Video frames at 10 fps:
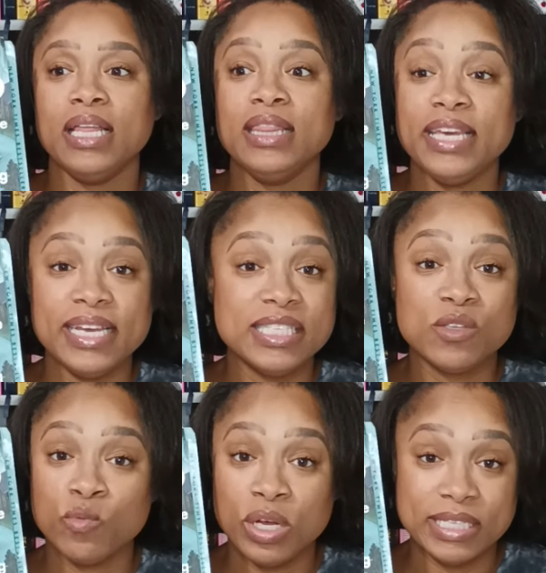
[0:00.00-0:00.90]

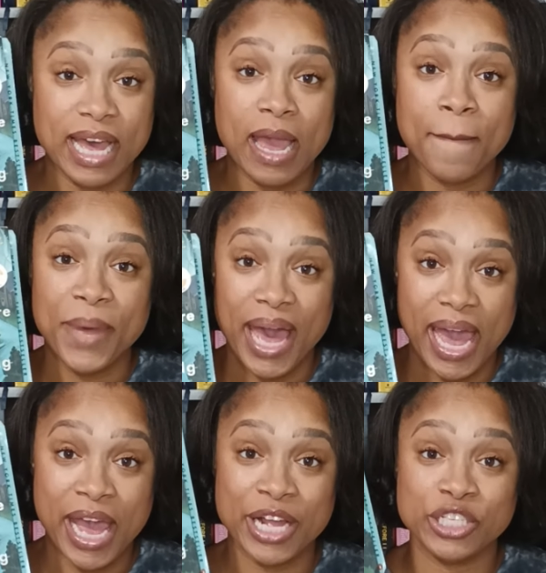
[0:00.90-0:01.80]
This was a
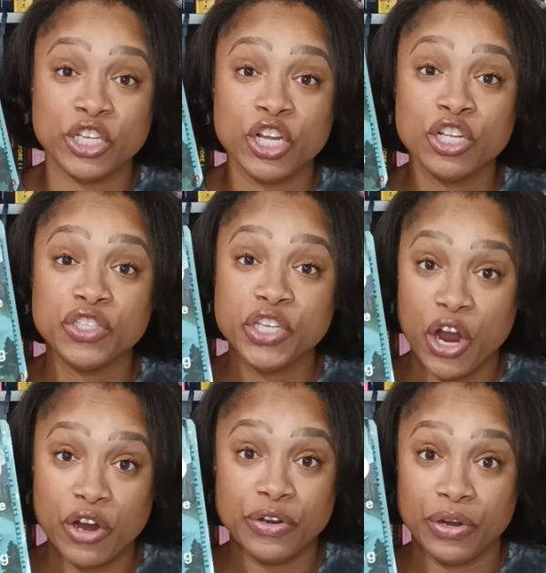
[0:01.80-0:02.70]
page
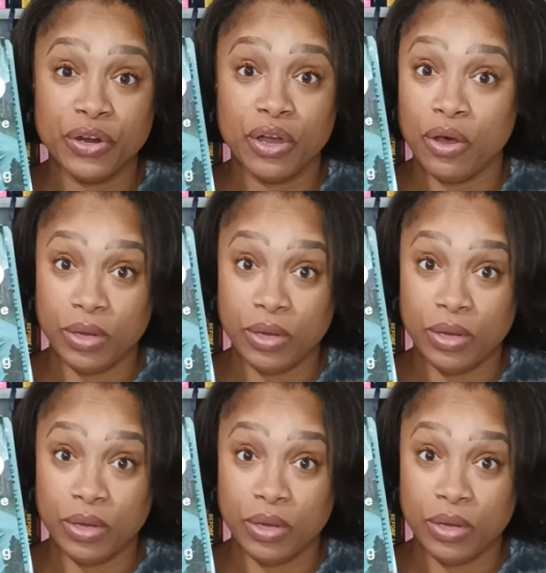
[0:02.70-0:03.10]
turner,